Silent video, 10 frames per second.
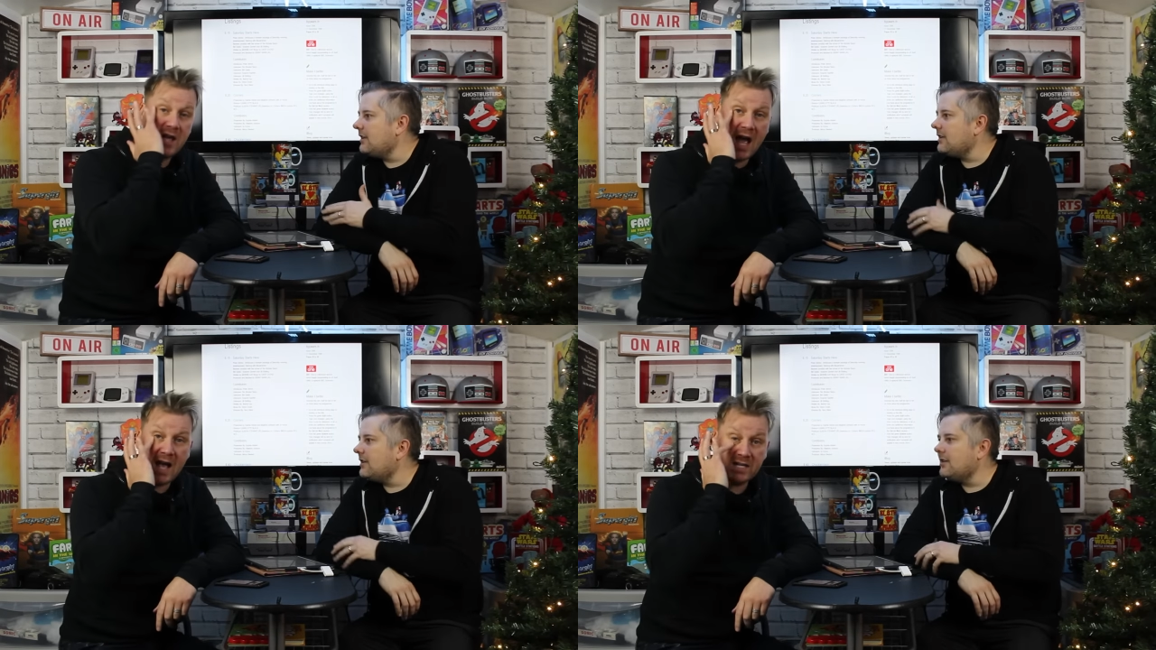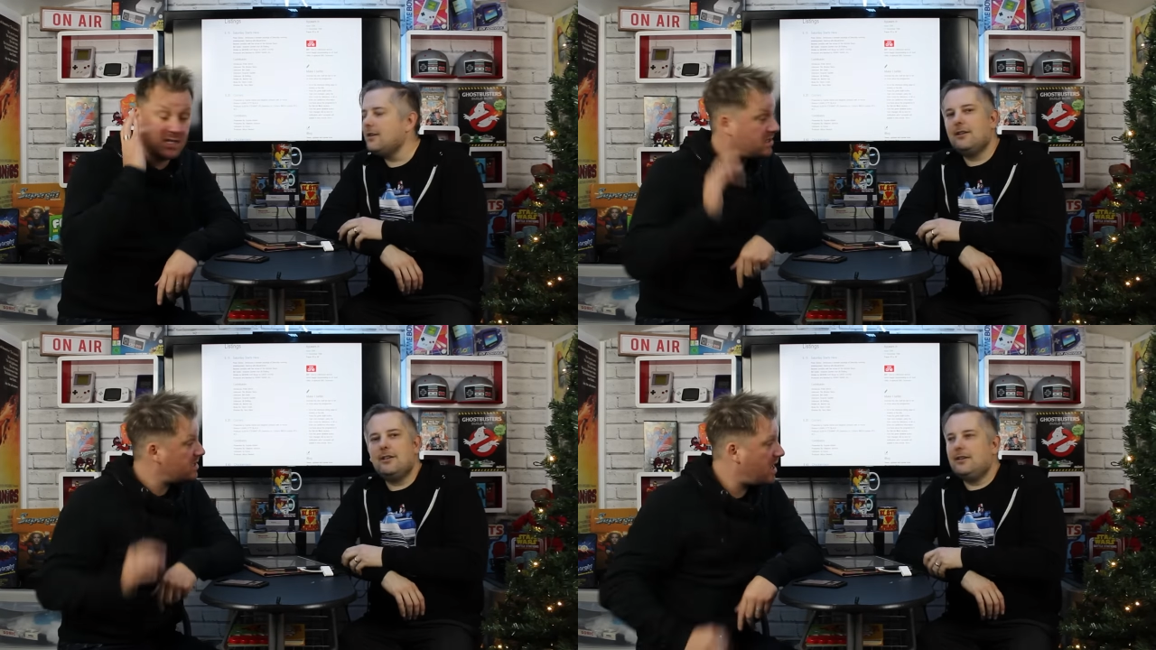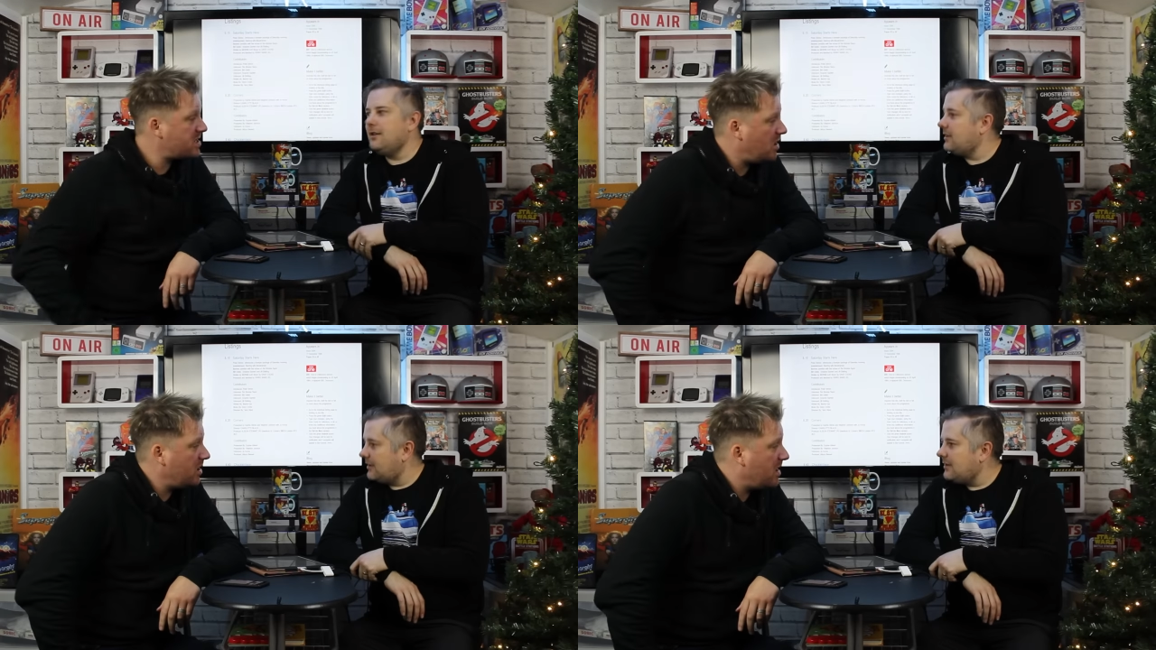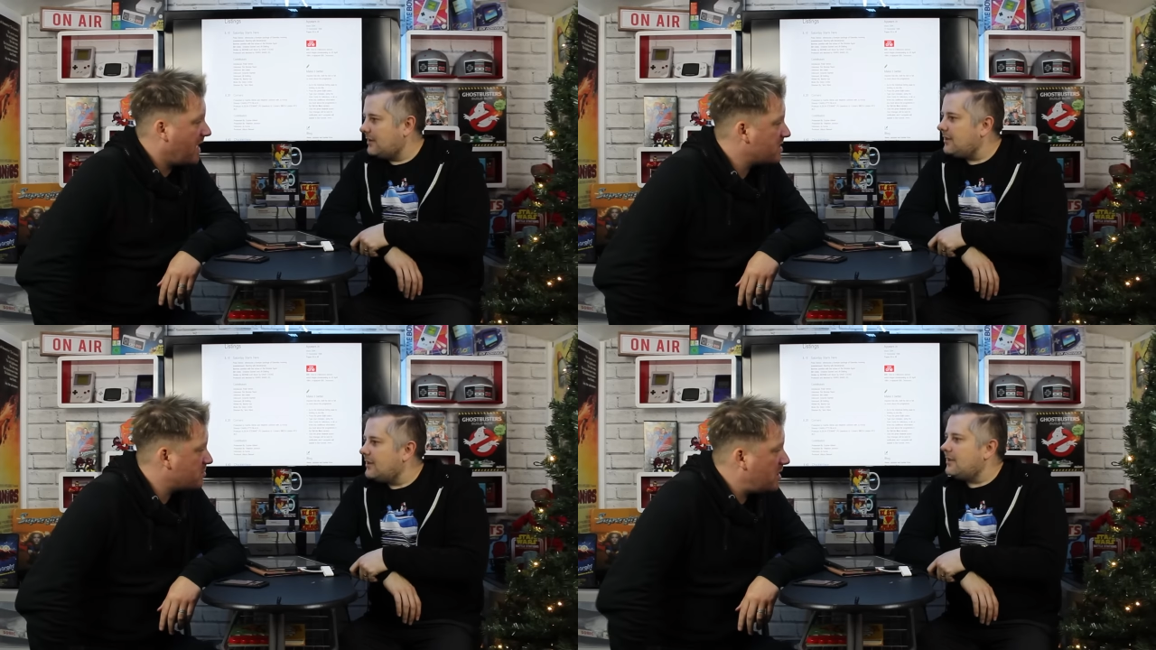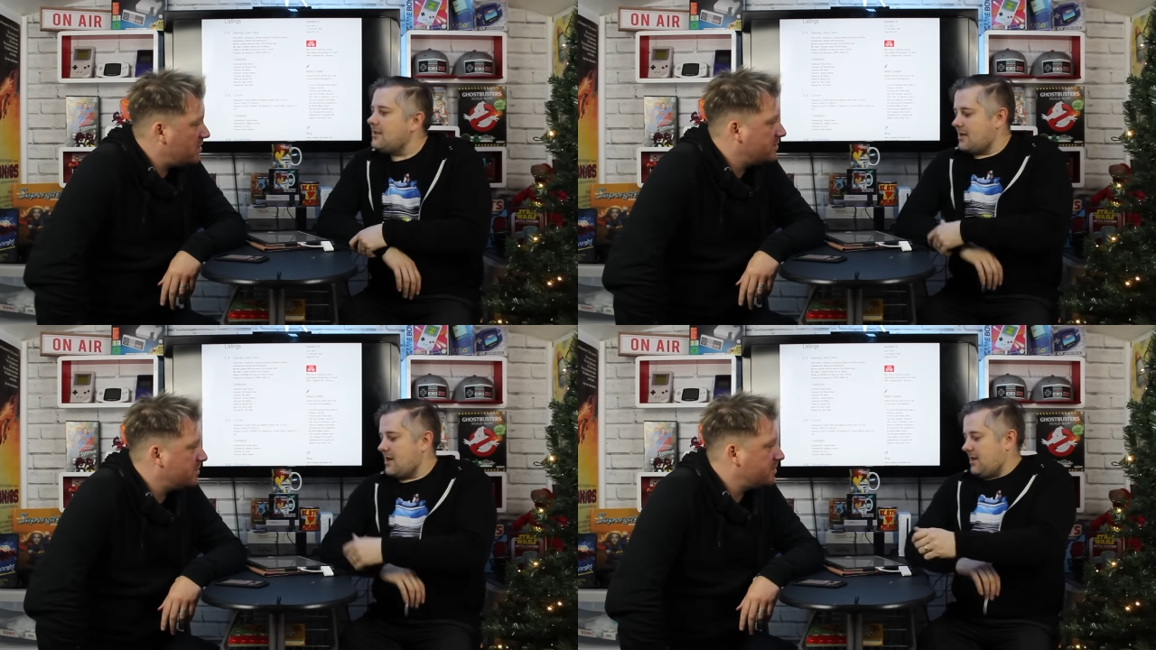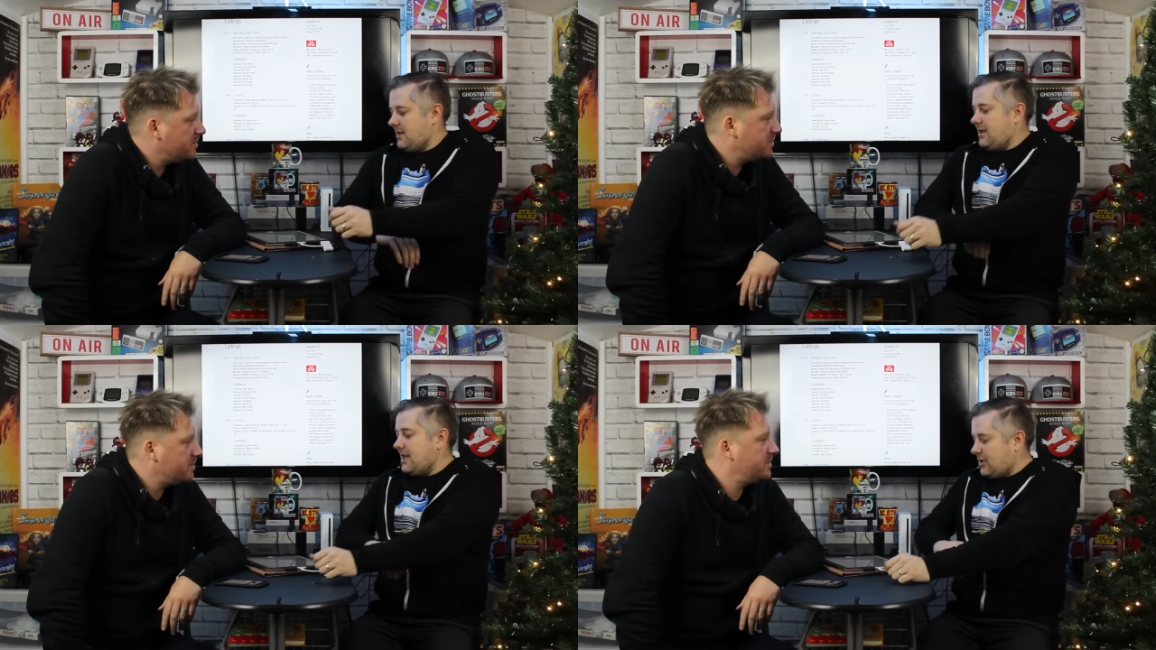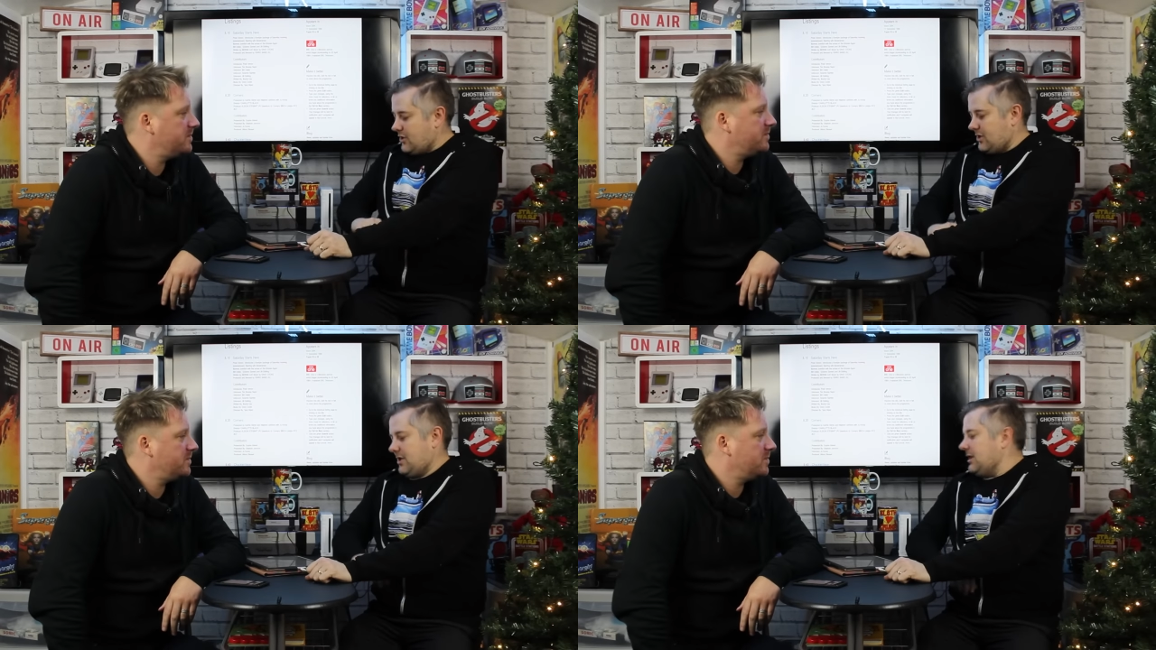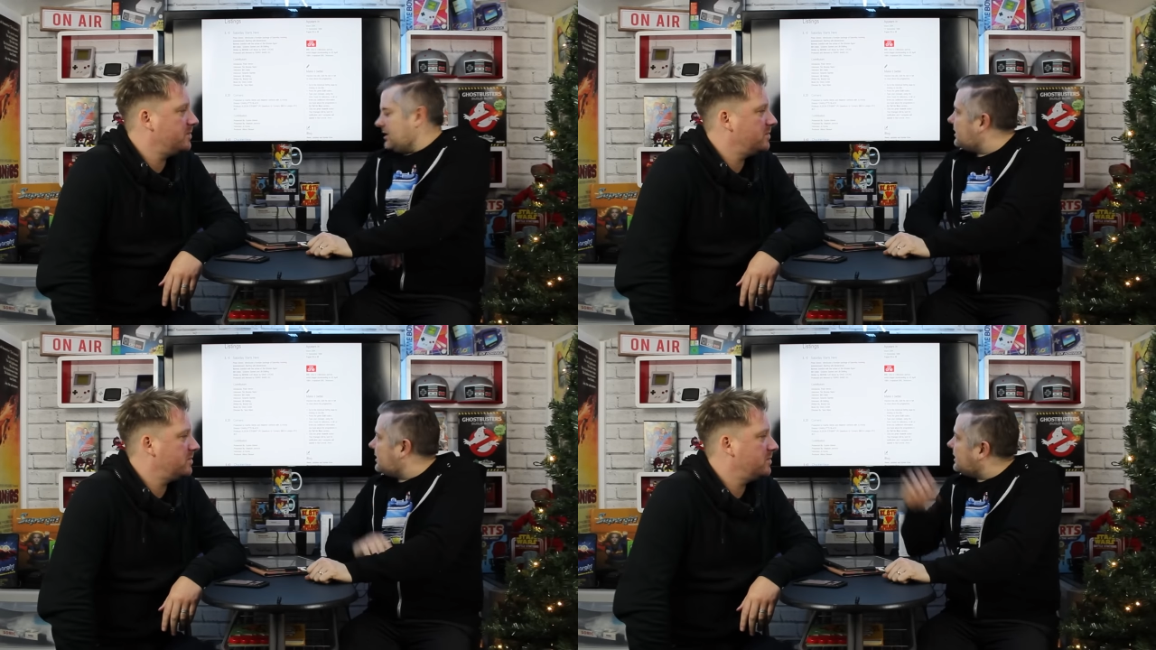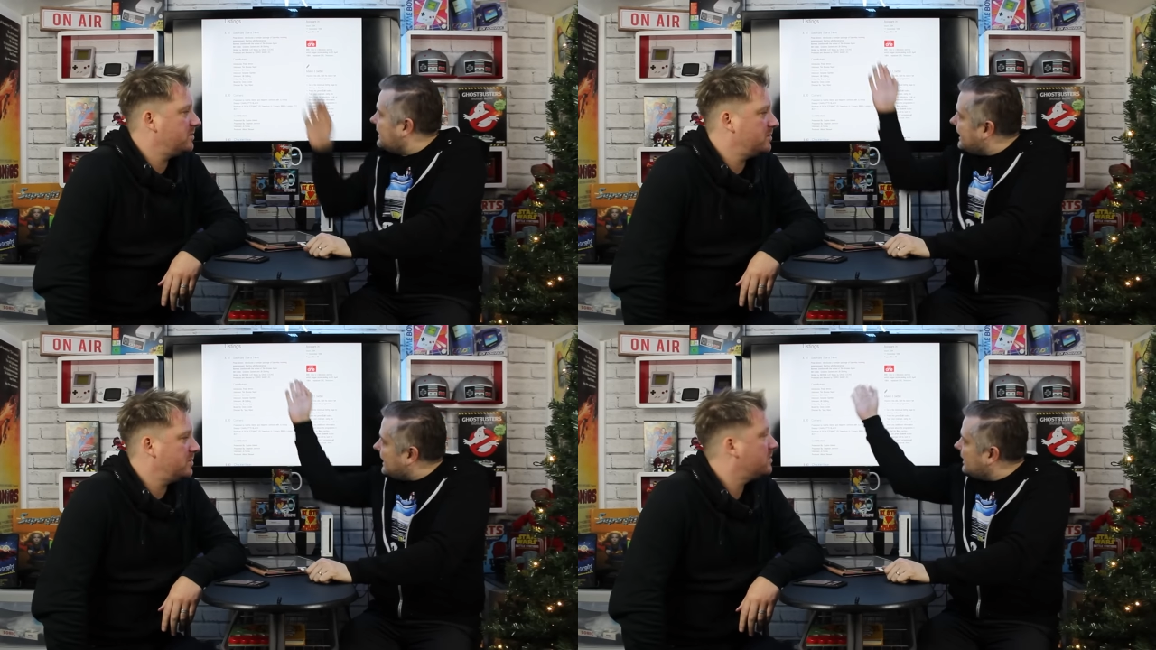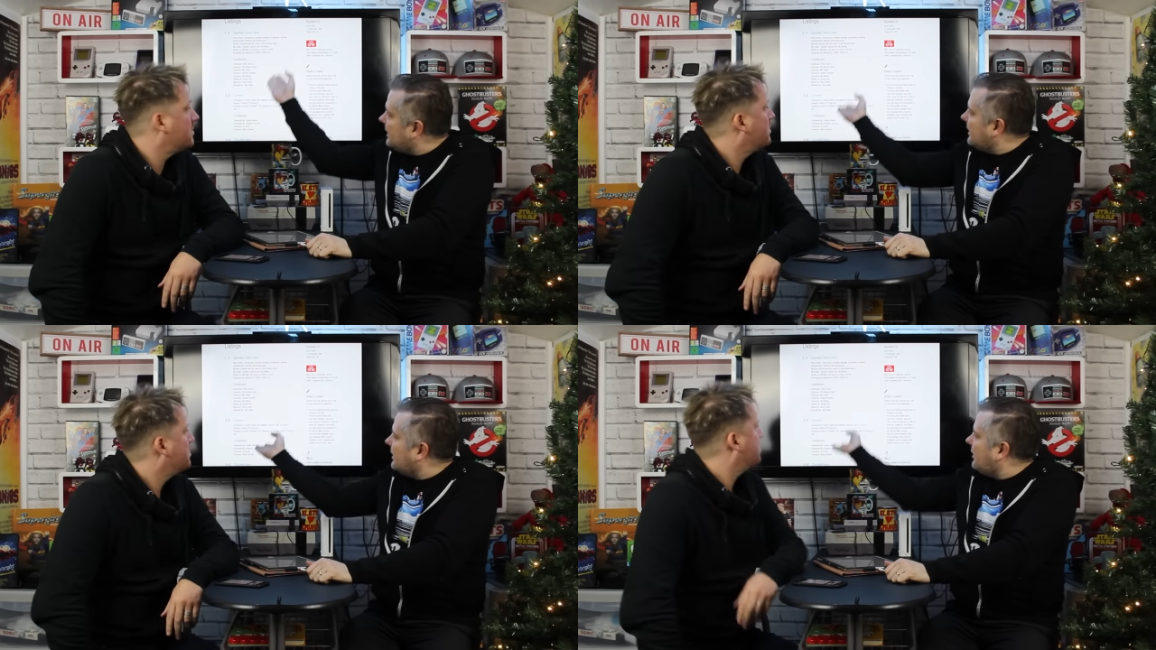Speaker 1: Yes, yes, I like that as well. Uh, this little